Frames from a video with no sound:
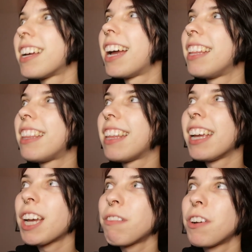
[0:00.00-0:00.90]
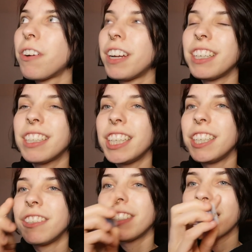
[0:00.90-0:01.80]
I think I'm going to
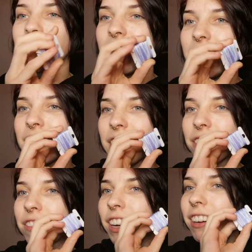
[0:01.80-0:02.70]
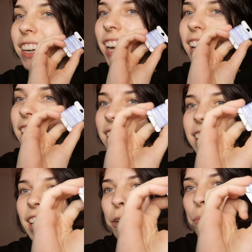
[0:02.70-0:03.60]
use this variegated, like,